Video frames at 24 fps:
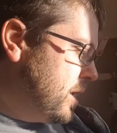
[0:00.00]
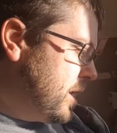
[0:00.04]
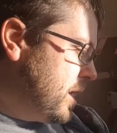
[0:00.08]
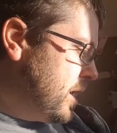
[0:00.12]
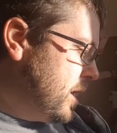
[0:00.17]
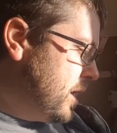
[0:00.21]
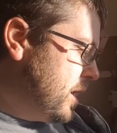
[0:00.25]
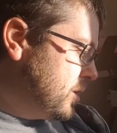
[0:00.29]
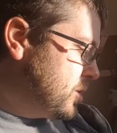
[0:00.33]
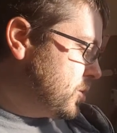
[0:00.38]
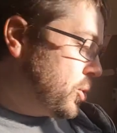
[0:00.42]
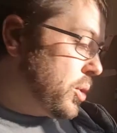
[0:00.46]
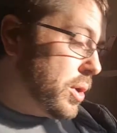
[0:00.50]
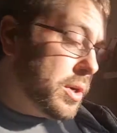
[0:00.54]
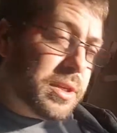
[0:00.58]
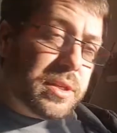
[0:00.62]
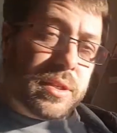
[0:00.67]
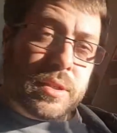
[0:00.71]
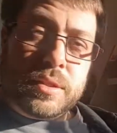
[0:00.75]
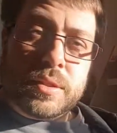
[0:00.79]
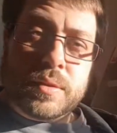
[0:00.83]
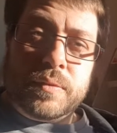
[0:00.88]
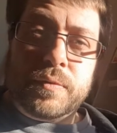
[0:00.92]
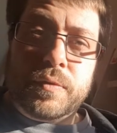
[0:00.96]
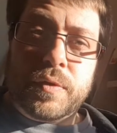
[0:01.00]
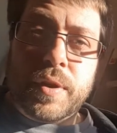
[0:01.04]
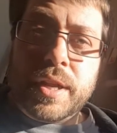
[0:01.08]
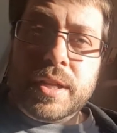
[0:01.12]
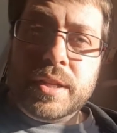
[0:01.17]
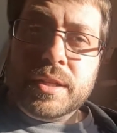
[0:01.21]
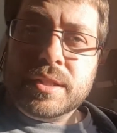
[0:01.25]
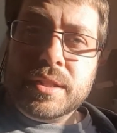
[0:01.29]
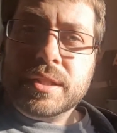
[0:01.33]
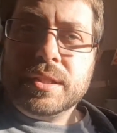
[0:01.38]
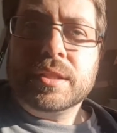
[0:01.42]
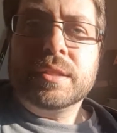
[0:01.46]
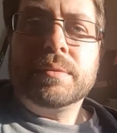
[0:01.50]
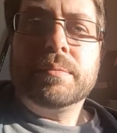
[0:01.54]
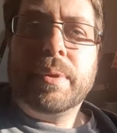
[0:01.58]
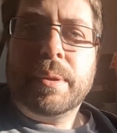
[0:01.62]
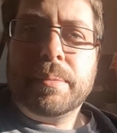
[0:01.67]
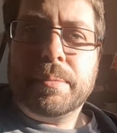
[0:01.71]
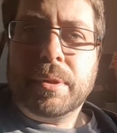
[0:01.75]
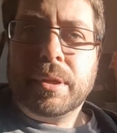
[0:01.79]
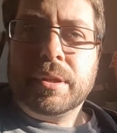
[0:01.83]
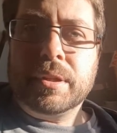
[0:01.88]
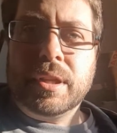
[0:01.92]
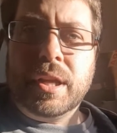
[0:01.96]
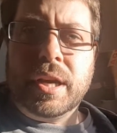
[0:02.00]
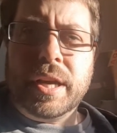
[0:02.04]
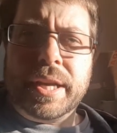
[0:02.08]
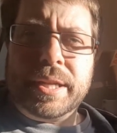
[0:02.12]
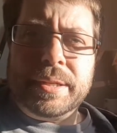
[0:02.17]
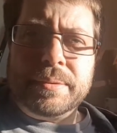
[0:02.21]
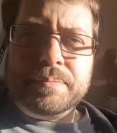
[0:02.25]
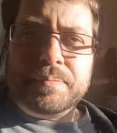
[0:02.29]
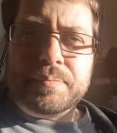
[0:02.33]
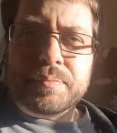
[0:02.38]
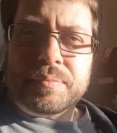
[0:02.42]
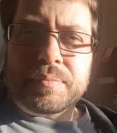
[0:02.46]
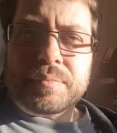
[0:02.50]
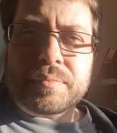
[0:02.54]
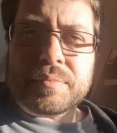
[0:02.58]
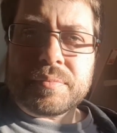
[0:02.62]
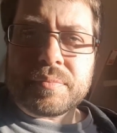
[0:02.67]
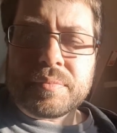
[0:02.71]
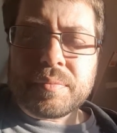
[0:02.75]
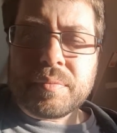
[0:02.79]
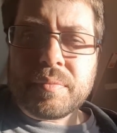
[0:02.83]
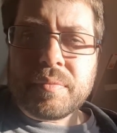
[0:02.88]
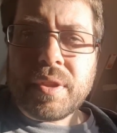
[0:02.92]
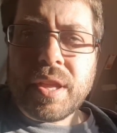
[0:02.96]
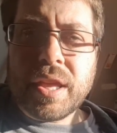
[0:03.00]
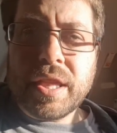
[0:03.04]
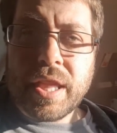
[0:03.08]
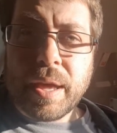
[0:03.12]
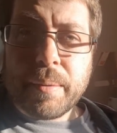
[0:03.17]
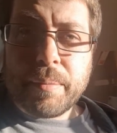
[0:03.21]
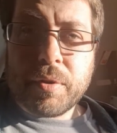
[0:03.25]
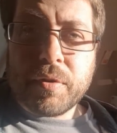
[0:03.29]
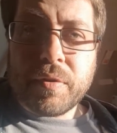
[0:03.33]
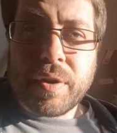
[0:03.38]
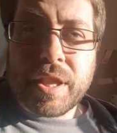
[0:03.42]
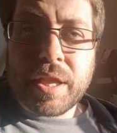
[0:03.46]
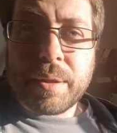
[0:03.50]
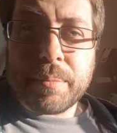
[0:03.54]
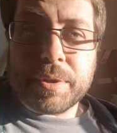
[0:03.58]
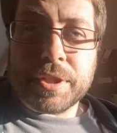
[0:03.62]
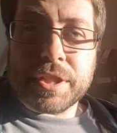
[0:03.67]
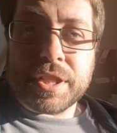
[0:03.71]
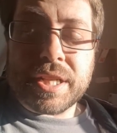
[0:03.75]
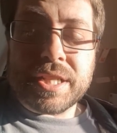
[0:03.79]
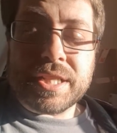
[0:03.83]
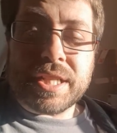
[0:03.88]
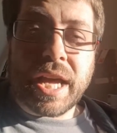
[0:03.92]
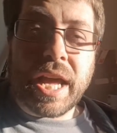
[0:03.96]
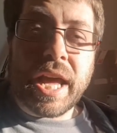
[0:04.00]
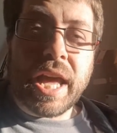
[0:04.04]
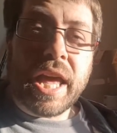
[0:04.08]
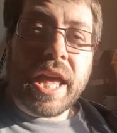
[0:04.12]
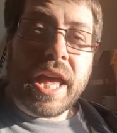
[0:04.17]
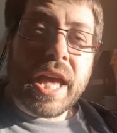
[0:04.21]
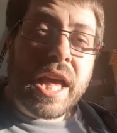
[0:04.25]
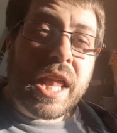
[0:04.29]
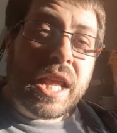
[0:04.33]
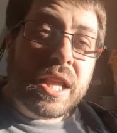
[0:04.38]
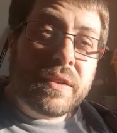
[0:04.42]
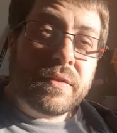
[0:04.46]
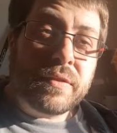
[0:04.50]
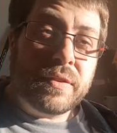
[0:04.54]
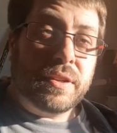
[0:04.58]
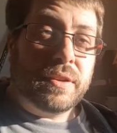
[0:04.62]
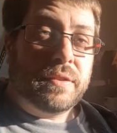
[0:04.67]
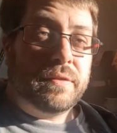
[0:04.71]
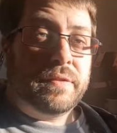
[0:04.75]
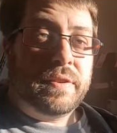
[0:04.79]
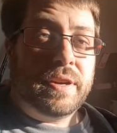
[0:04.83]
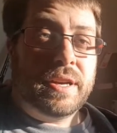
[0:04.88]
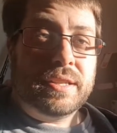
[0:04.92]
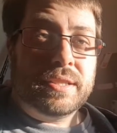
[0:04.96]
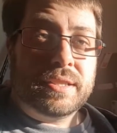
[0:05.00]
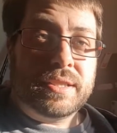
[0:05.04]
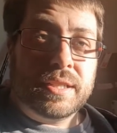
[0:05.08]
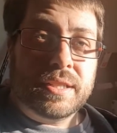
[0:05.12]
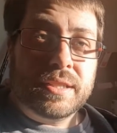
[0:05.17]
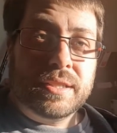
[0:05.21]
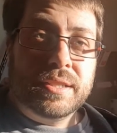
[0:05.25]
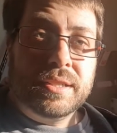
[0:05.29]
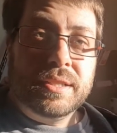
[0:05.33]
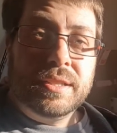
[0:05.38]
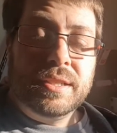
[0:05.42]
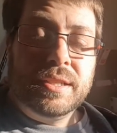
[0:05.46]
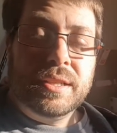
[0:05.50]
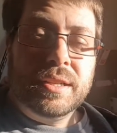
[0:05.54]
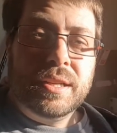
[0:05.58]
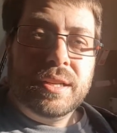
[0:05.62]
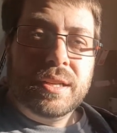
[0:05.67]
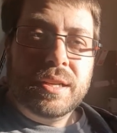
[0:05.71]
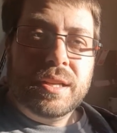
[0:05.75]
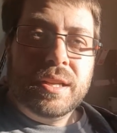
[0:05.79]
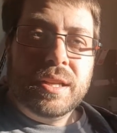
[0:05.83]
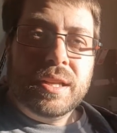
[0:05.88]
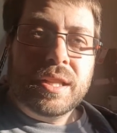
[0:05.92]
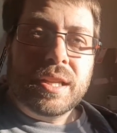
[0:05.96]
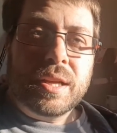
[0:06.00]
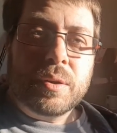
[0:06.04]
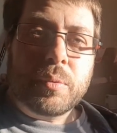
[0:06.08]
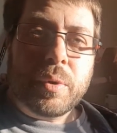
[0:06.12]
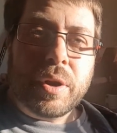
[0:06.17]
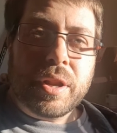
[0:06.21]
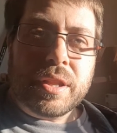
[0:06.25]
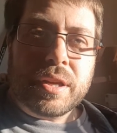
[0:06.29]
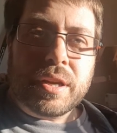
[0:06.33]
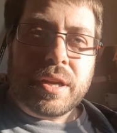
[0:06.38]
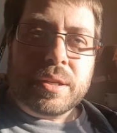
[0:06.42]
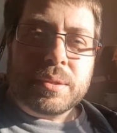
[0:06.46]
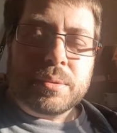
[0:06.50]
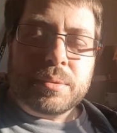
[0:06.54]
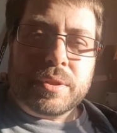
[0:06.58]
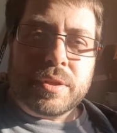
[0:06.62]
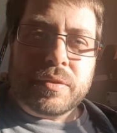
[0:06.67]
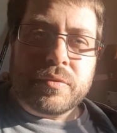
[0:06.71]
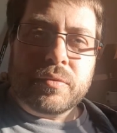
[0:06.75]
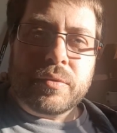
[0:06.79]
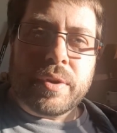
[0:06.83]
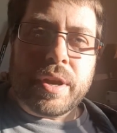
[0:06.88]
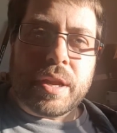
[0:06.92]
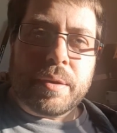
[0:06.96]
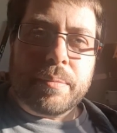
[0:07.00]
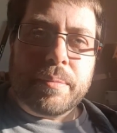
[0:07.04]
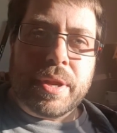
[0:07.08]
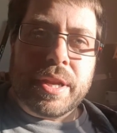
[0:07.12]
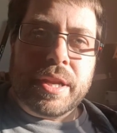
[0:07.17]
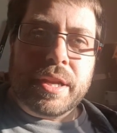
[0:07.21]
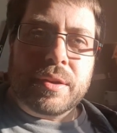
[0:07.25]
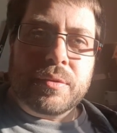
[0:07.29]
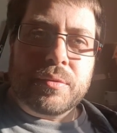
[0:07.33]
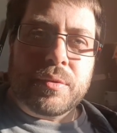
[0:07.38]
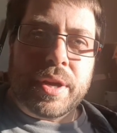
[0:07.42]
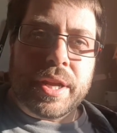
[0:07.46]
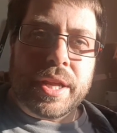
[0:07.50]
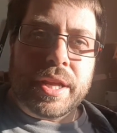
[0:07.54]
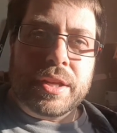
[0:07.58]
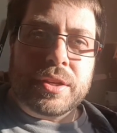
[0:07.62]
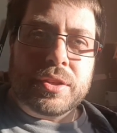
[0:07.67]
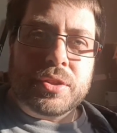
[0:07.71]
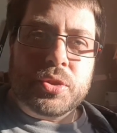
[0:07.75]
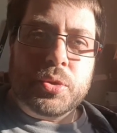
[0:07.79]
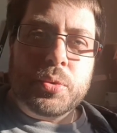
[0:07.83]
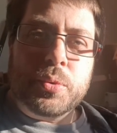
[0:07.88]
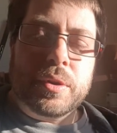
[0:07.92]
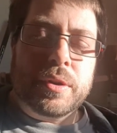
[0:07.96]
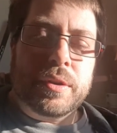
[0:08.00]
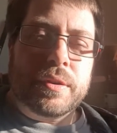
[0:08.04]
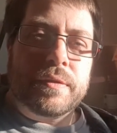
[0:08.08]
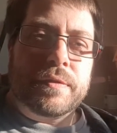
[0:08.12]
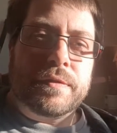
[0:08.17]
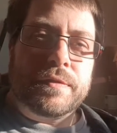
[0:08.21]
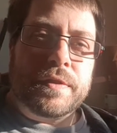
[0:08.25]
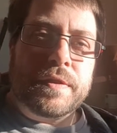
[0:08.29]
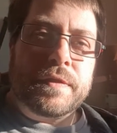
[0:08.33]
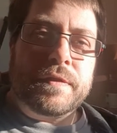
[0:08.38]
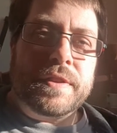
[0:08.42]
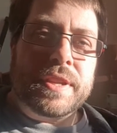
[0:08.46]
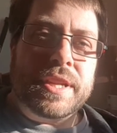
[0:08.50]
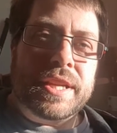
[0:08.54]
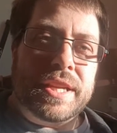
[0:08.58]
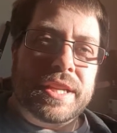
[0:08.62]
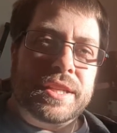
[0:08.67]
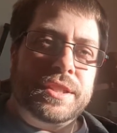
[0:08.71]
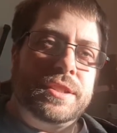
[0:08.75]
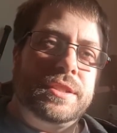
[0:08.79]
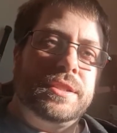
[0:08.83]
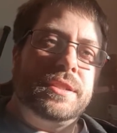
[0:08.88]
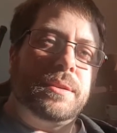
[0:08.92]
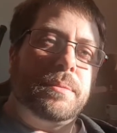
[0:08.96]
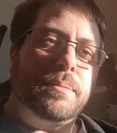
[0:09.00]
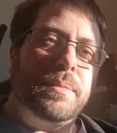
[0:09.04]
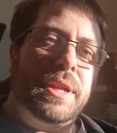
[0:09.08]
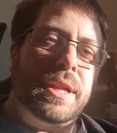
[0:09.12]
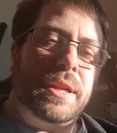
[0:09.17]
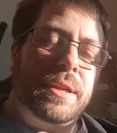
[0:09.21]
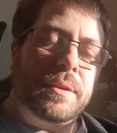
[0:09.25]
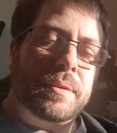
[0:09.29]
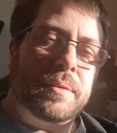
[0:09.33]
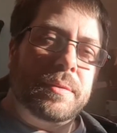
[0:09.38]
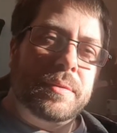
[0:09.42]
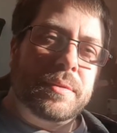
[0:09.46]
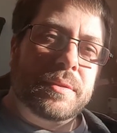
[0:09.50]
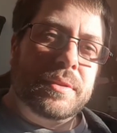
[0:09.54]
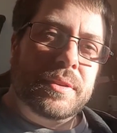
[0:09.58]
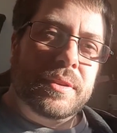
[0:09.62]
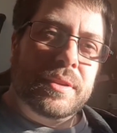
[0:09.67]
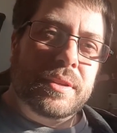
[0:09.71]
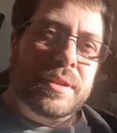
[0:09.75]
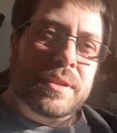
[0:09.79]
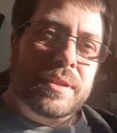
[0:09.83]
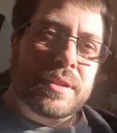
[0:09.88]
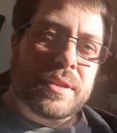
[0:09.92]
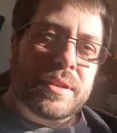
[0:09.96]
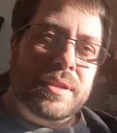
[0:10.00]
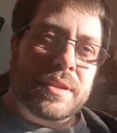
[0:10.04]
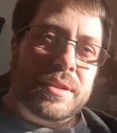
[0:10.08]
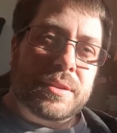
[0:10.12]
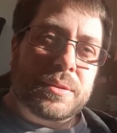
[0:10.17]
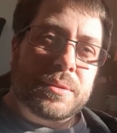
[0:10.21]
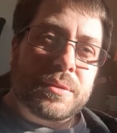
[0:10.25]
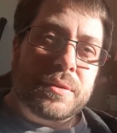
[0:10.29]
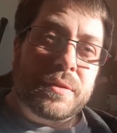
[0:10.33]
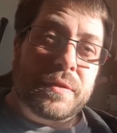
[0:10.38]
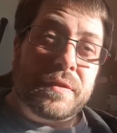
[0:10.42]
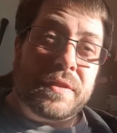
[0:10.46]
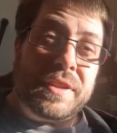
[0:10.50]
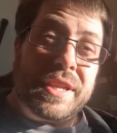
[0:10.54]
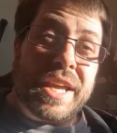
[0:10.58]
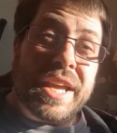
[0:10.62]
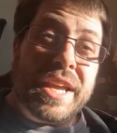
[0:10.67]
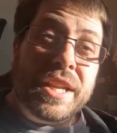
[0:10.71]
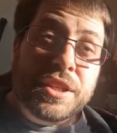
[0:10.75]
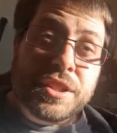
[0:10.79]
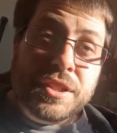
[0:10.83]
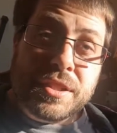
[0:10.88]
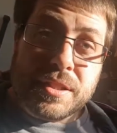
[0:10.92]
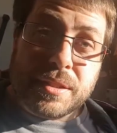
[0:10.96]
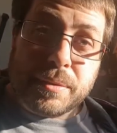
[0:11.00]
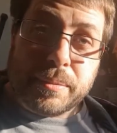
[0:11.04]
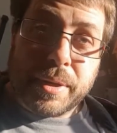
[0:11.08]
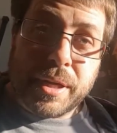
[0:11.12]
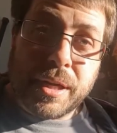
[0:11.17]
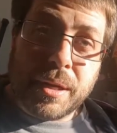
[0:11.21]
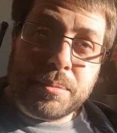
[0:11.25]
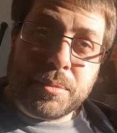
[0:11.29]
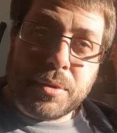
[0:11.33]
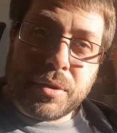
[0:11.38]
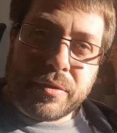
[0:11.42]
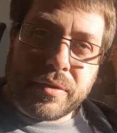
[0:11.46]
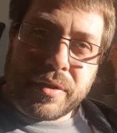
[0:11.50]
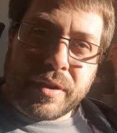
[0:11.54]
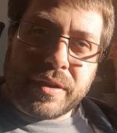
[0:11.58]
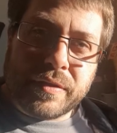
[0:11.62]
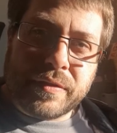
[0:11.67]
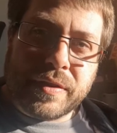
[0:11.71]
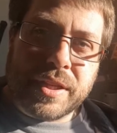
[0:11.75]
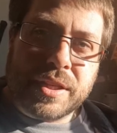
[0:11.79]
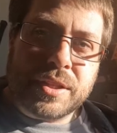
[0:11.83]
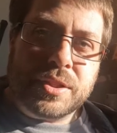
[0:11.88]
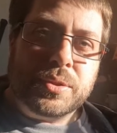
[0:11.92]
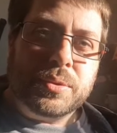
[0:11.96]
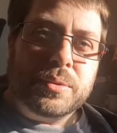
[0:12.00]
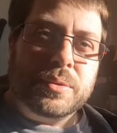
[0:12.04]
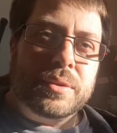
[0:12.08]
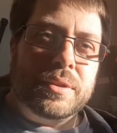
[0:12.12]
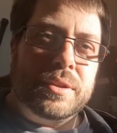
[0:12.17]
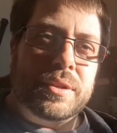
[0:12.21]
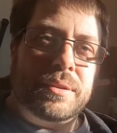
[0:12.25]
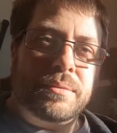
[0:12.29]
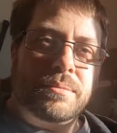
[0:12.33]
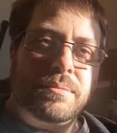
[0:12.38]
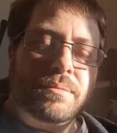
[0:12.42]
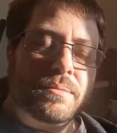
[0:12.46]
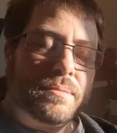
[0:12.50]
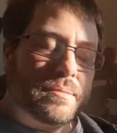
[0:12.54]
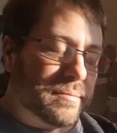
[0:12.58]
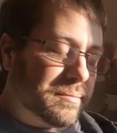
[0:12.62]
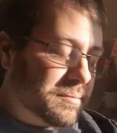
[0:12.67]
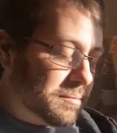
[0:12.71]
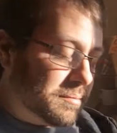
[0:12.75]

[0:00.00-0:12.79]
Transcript: Talking to some friends and people online, they've been running their machines a hell of a lot faster. Like one of the guys was even recommending running at 250 inches a minute. 250 inches a minute. I'm not running